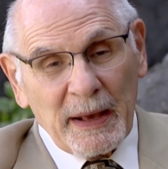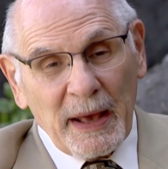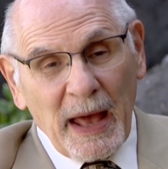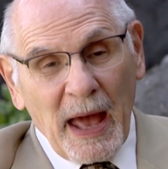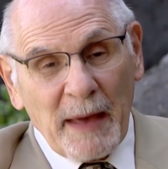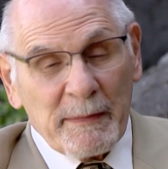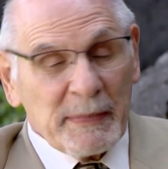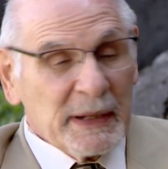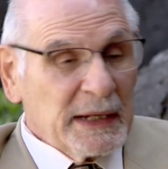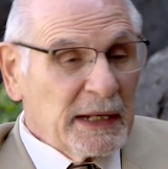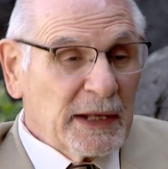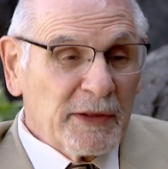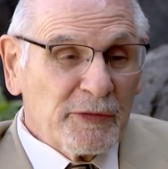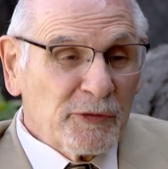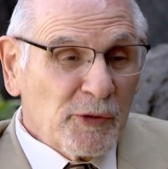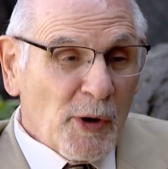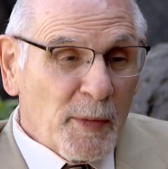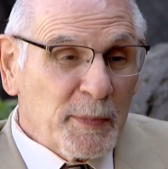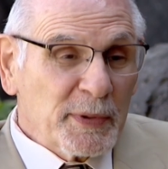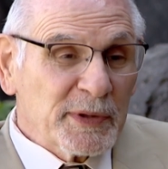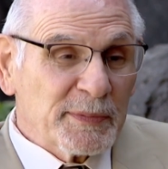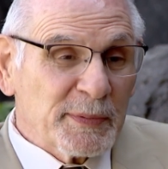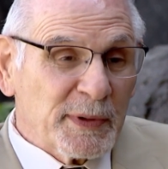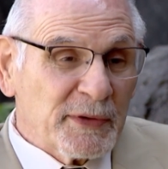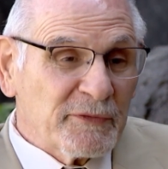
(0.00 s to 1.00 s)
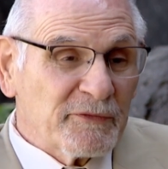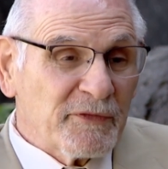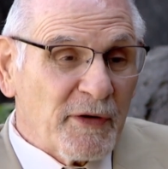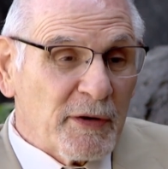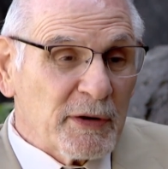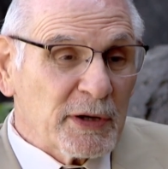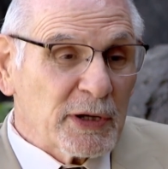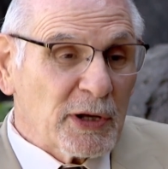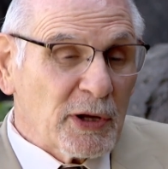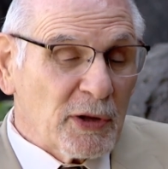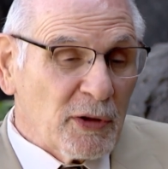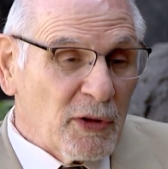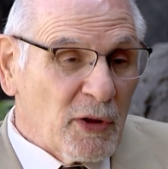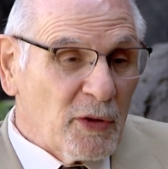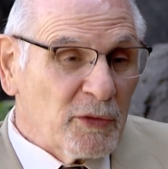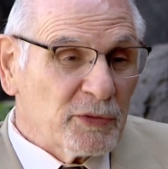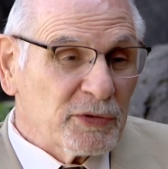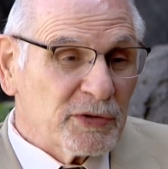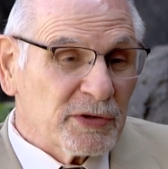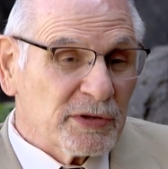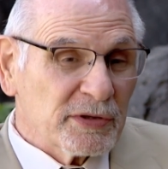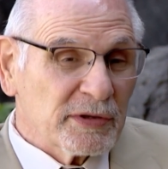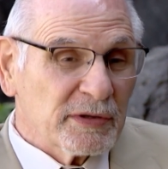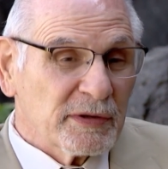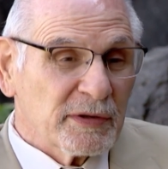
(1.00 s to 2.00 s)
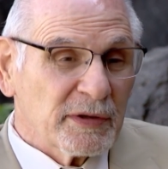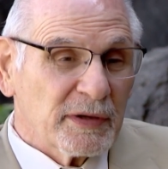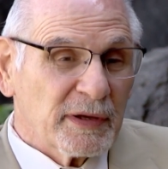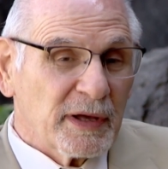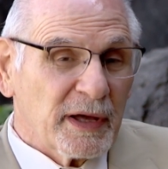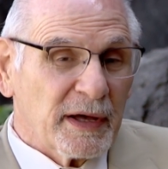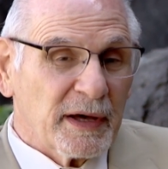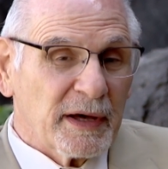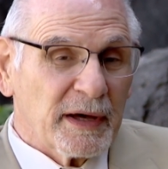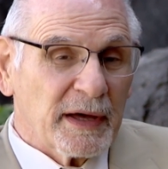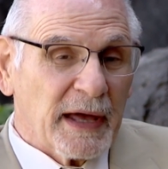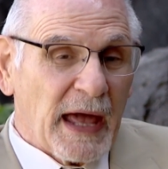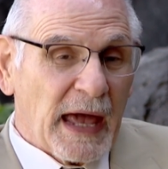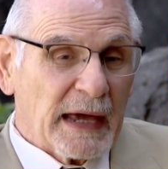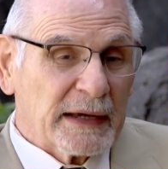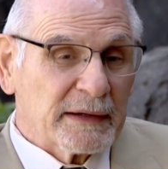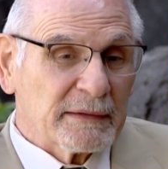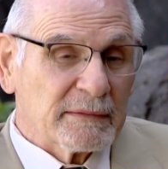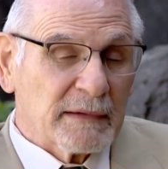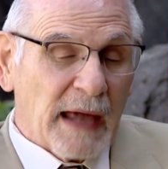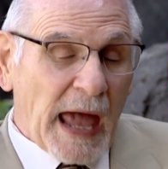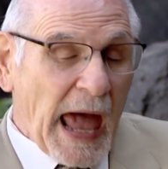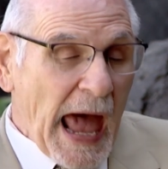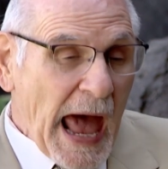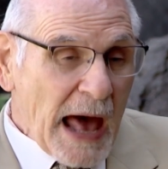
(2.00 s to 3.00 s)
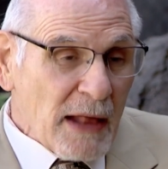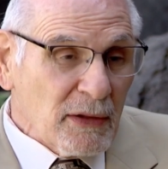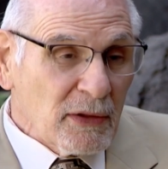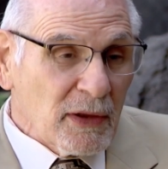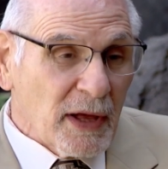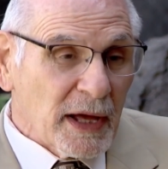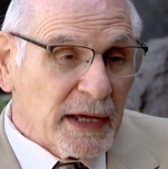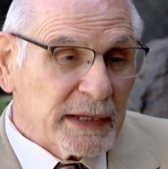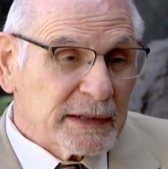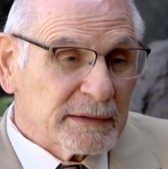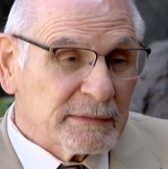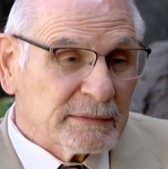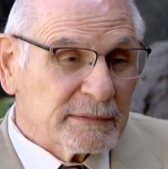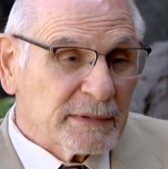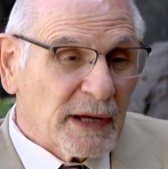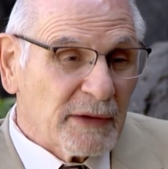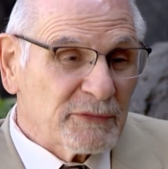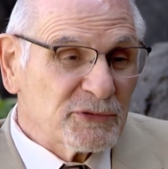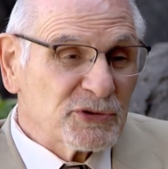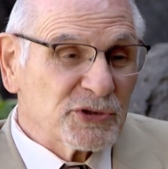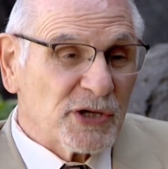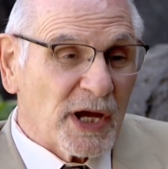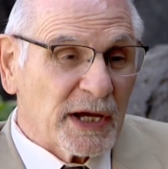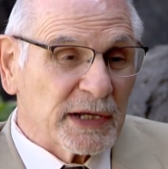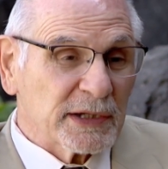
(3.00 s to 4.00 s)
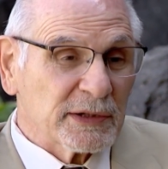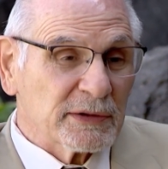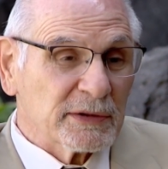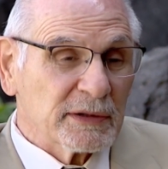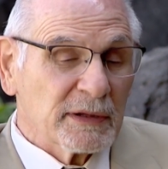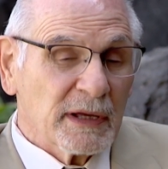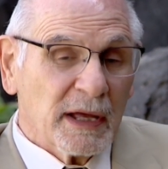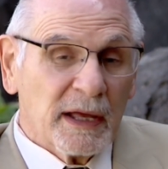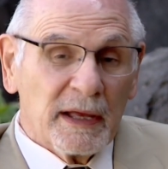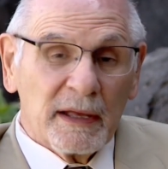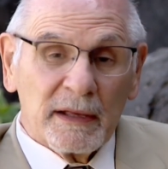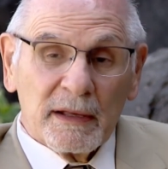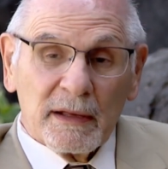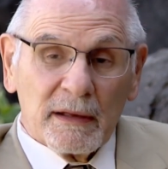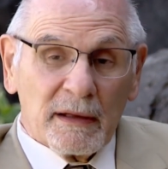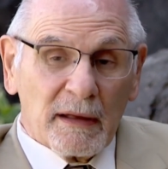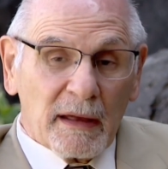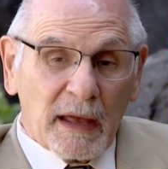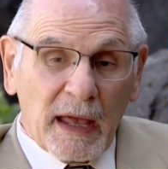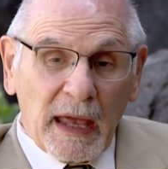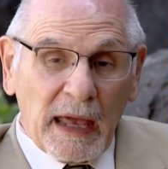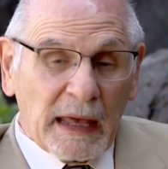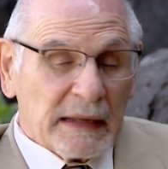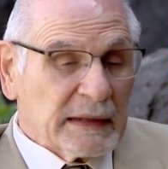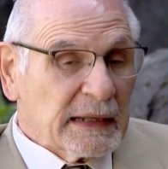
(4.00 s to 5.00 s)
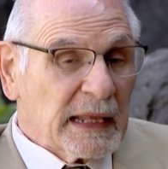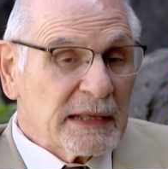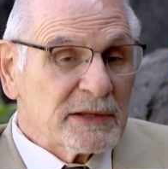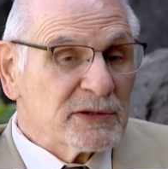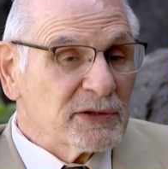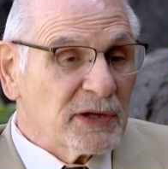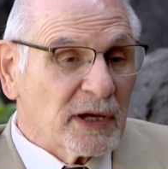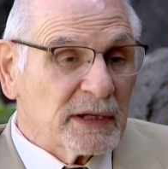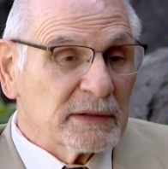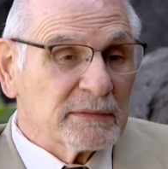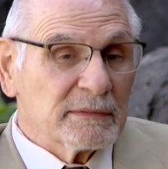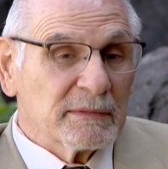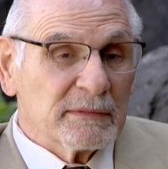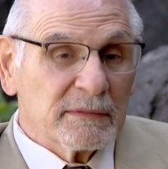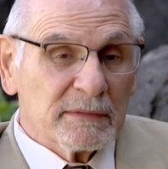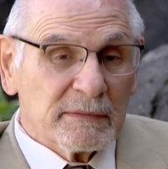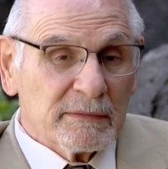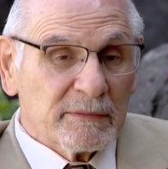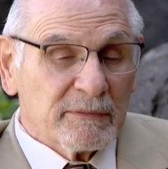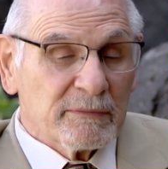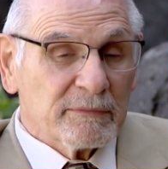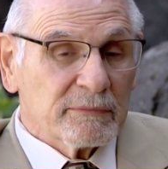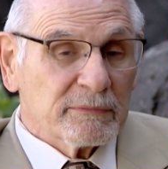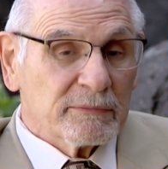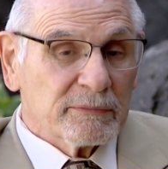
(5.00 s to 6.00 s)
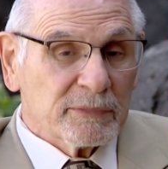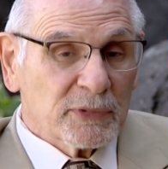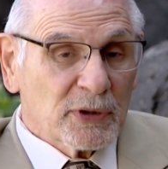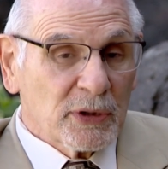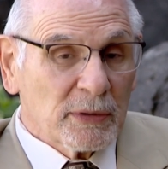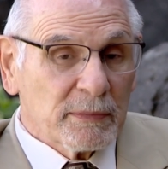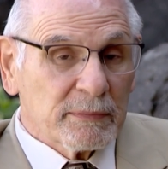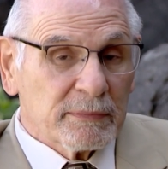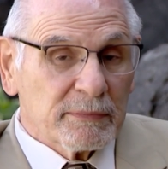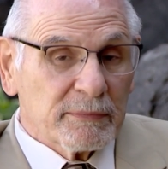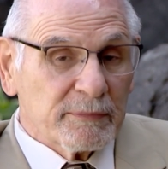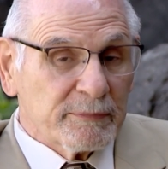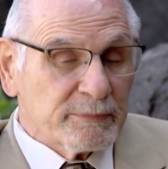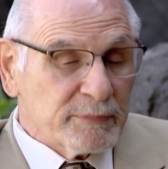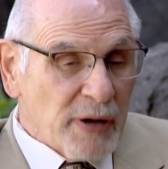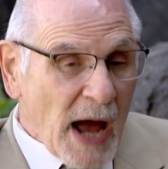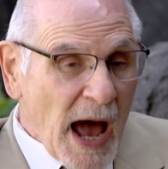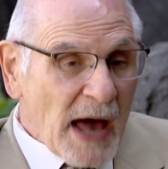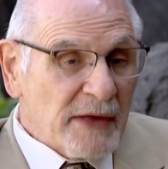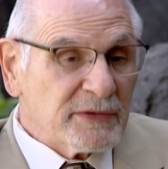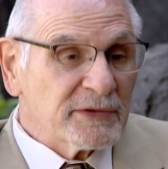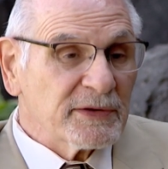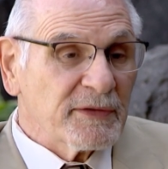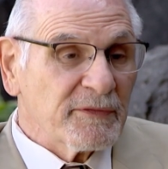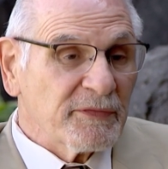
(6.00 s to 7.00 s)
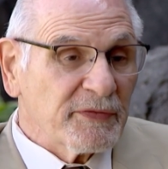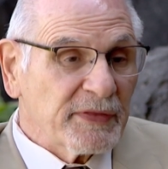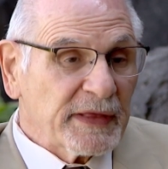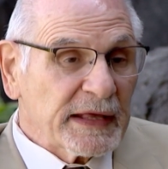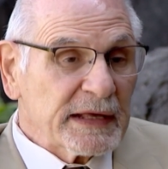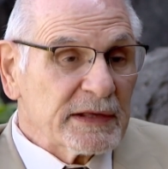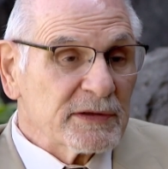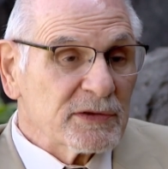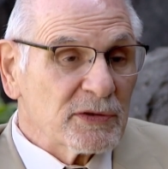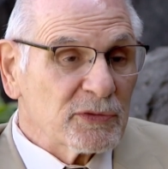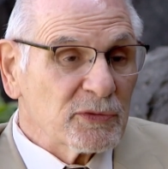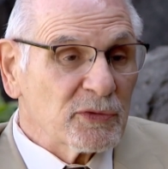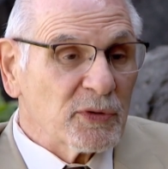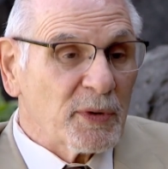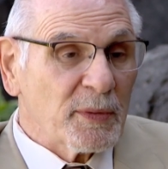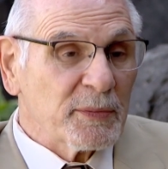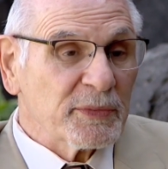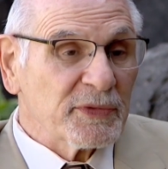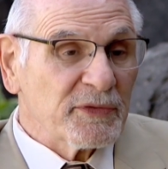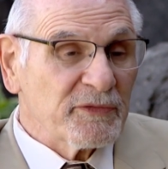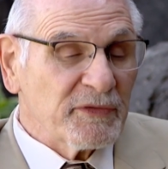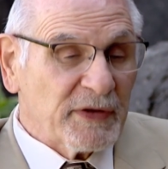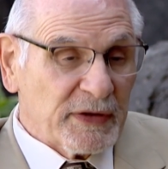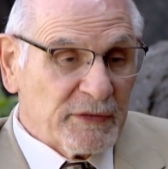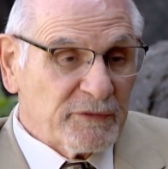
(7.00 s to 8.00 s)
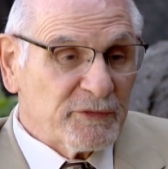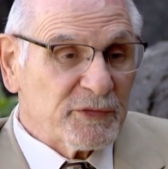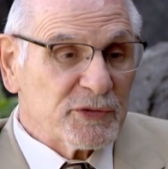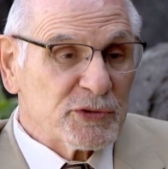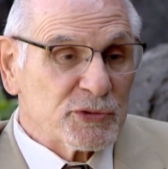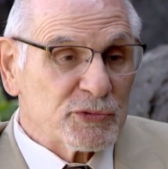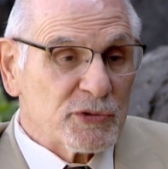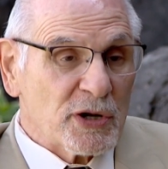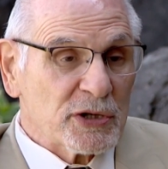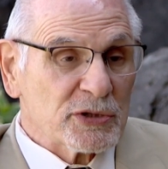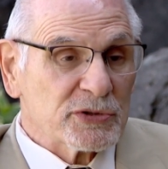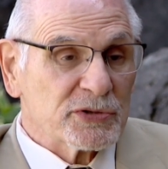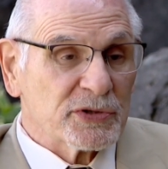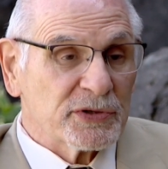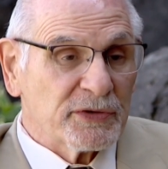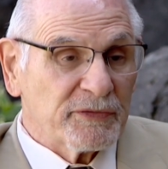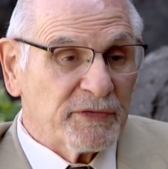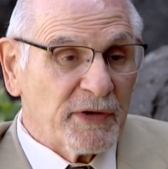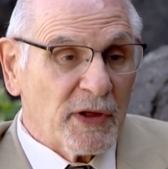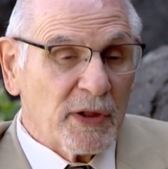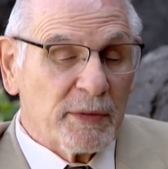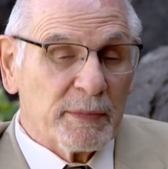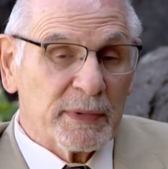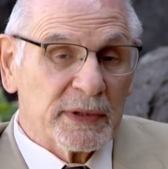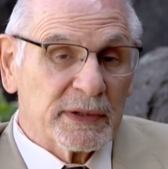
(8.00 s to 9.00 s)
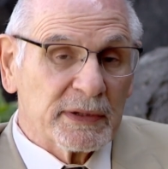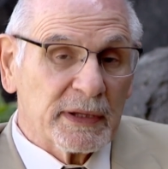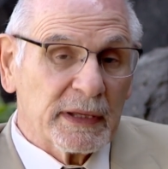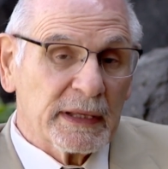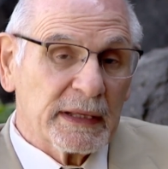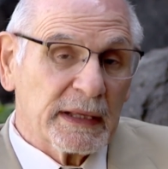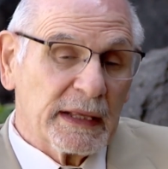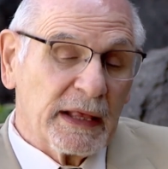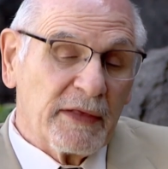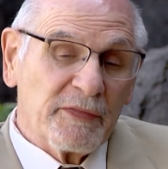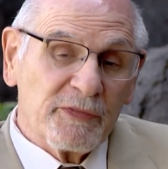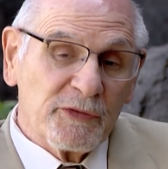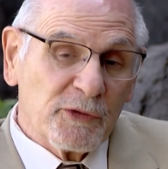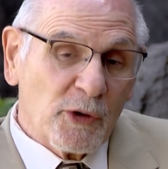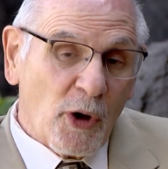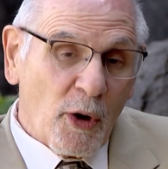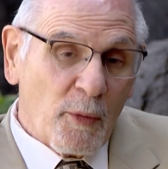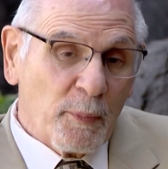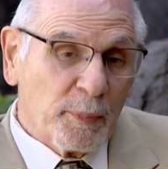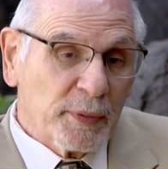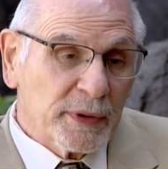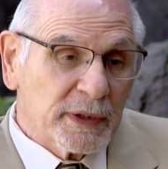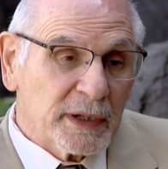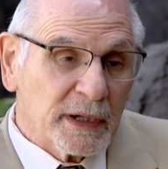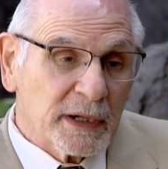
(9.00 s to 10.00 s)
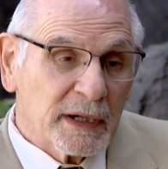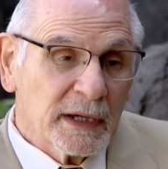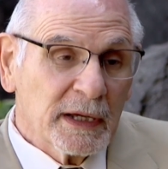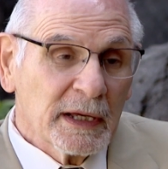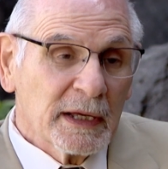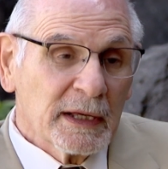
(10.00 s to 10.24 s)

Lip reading: I mean, Ethiopia's been a very close ally of China and has done positive things in terms of infrastructure development. Ethiopia,